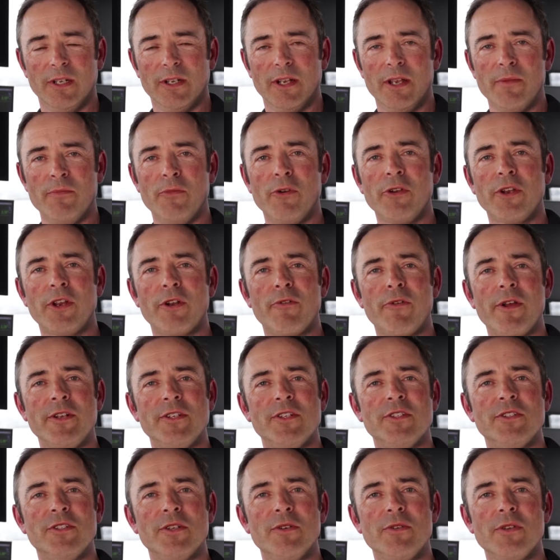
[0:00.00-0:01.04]
In Micro
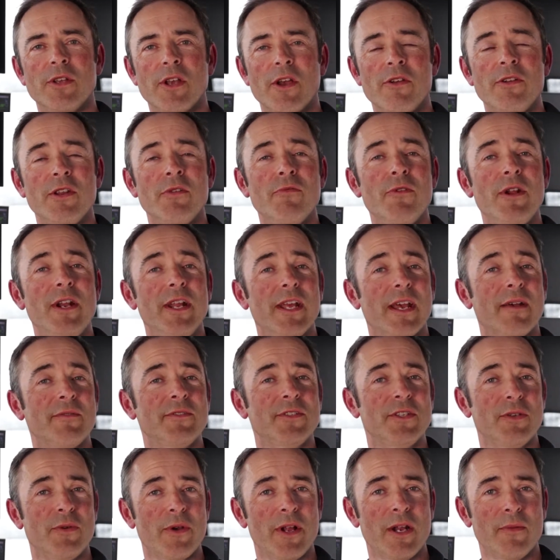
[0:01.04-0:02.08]
Ranger 2, you only really have
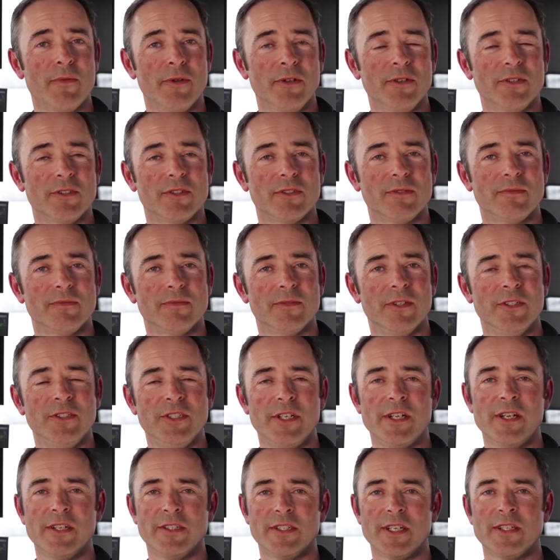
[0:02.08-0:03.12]
two elements, the
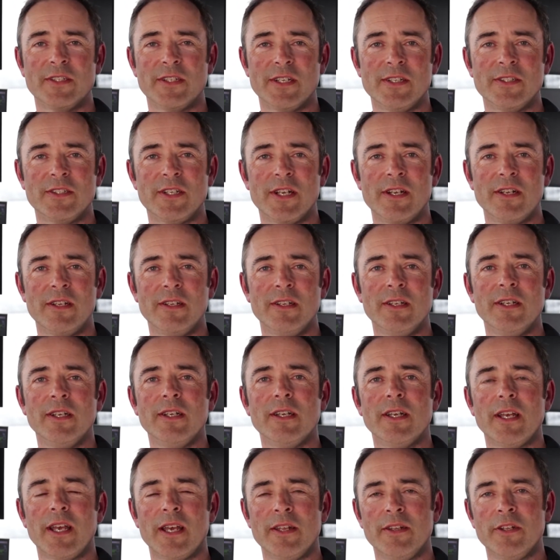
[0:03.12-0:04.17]
GNSS antenna
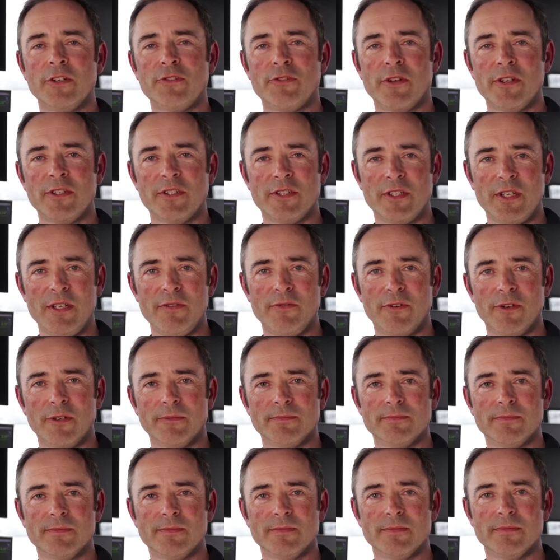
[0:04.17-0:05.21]
and the transceiver.
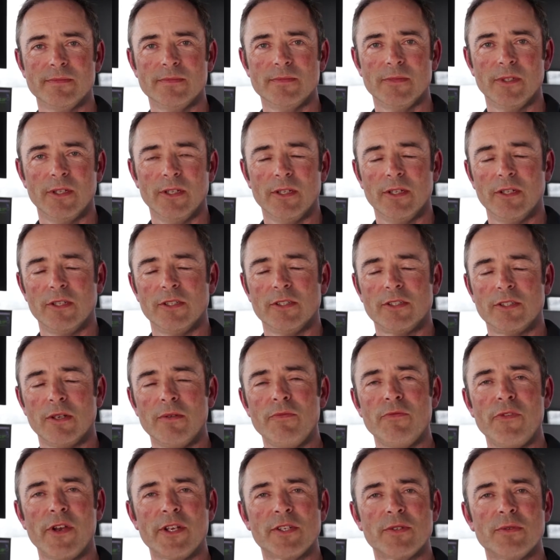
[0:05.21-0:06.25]

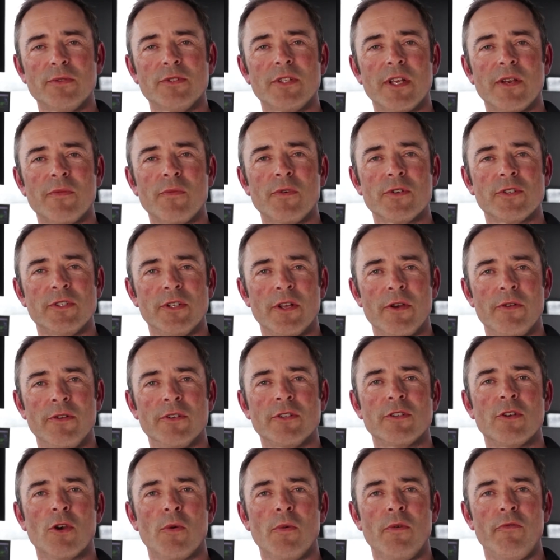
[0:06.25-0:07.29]
Some vessels have what's known
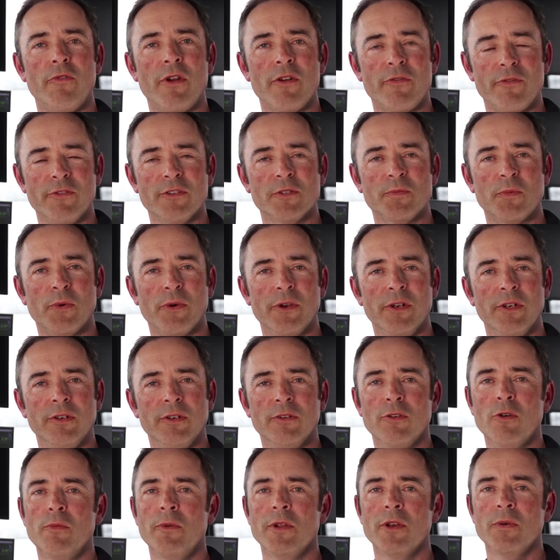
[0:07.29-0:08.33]
as a common reference point,
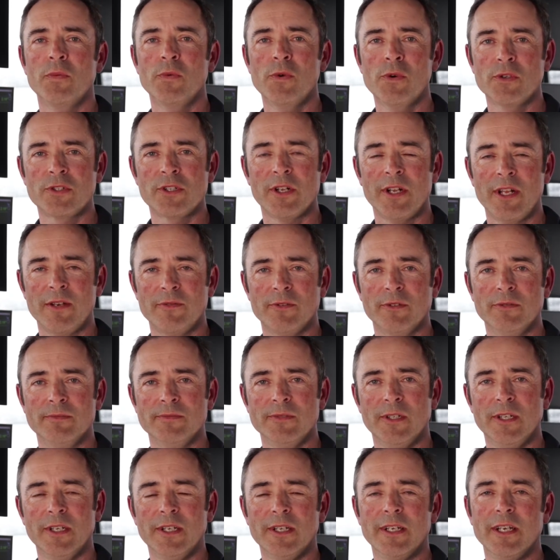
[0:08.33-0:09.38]
normally at water level.
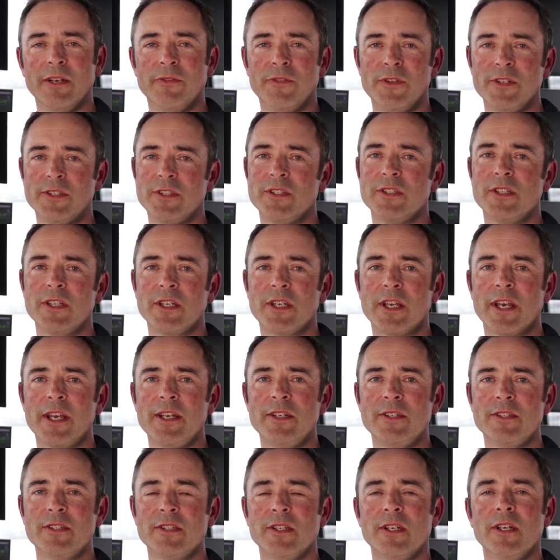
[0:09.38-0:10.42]
If this is the
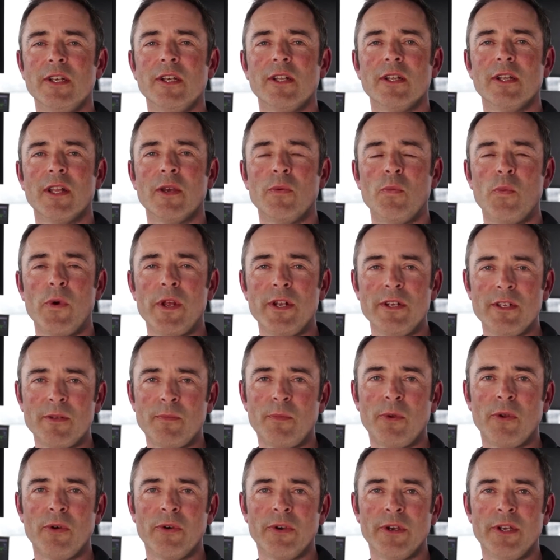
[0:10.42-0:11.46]
case, then when
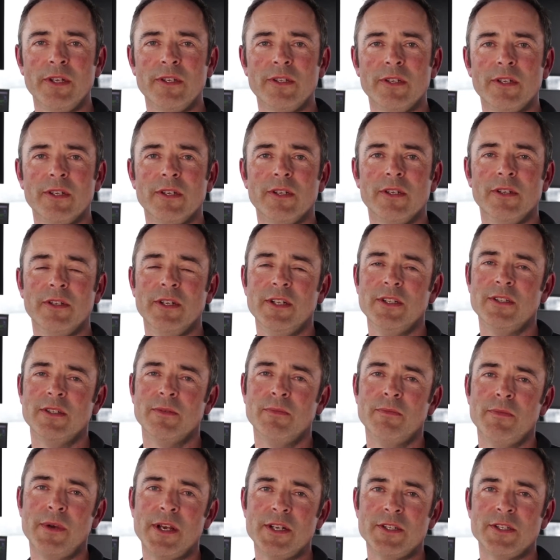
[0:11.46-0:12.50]
deployed, you need to
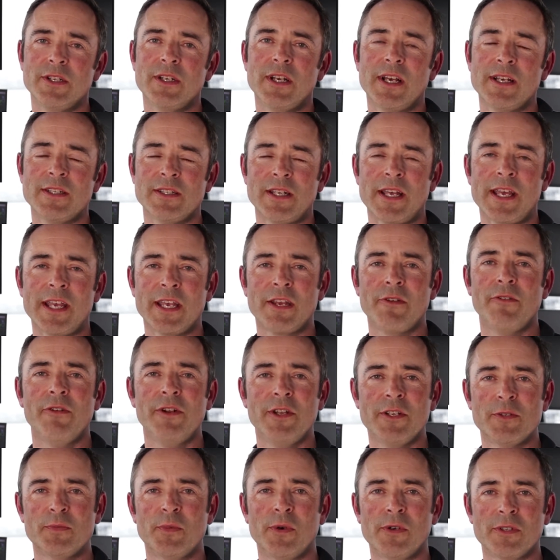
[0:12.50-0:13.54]
measure as
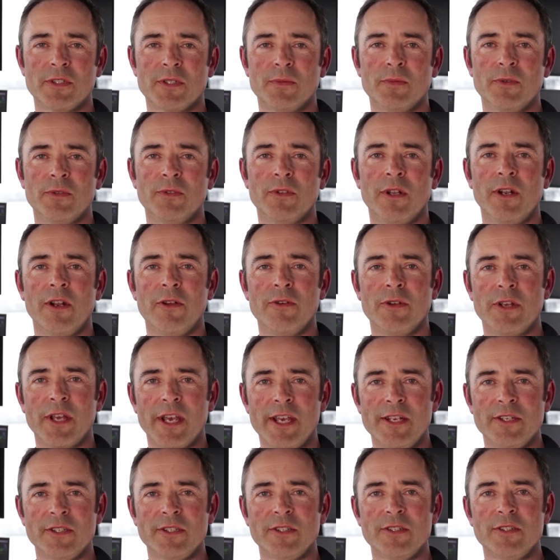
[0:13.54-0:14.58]
accurately as possible the
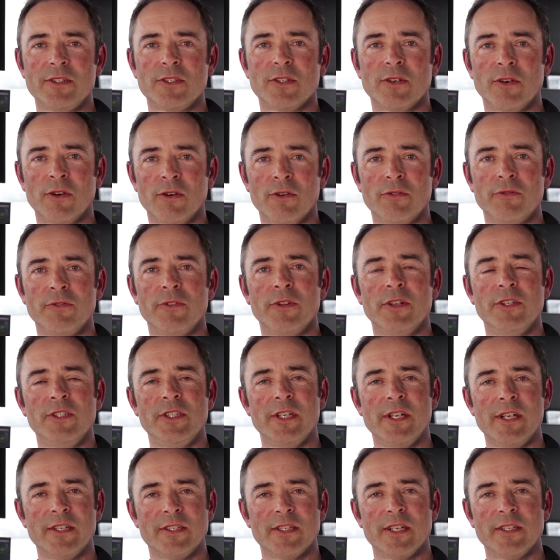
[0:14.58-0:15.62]
locations of the
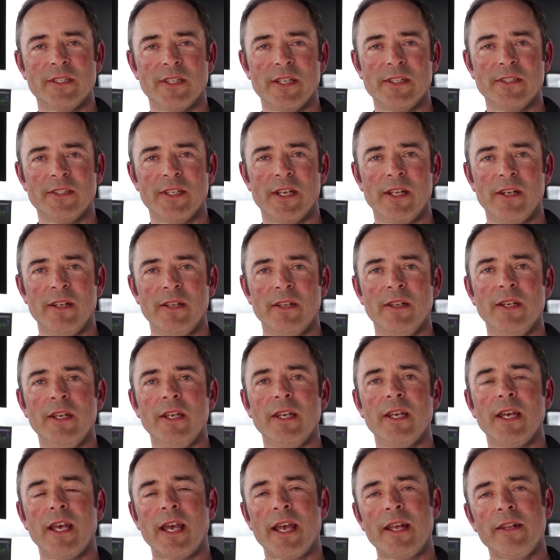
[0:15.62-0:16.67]
GNSS antenna
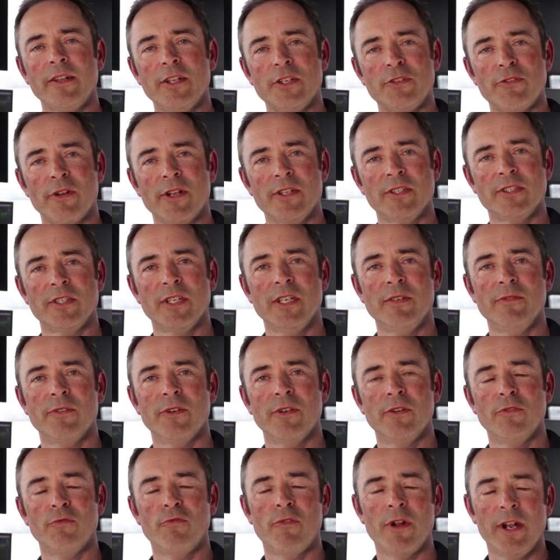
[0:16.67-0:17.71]
and the
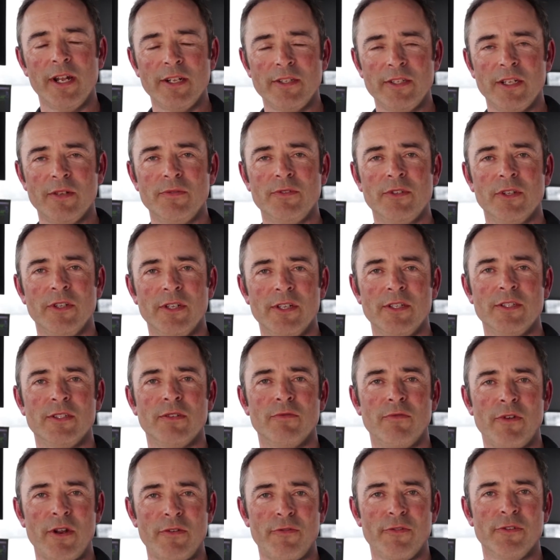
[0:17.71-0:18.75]
transceiver relative to this
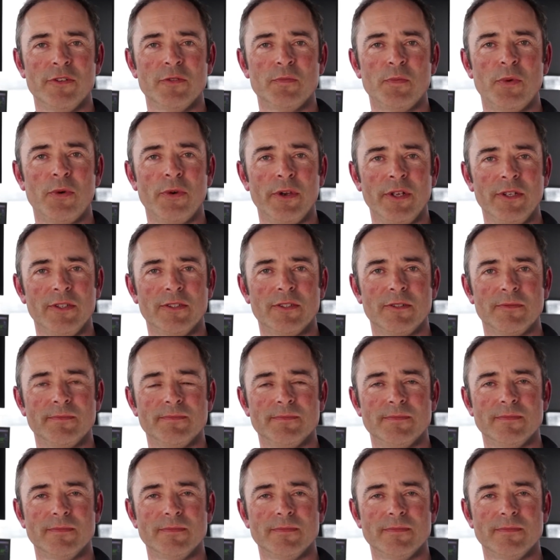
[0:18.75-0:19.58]
reference point.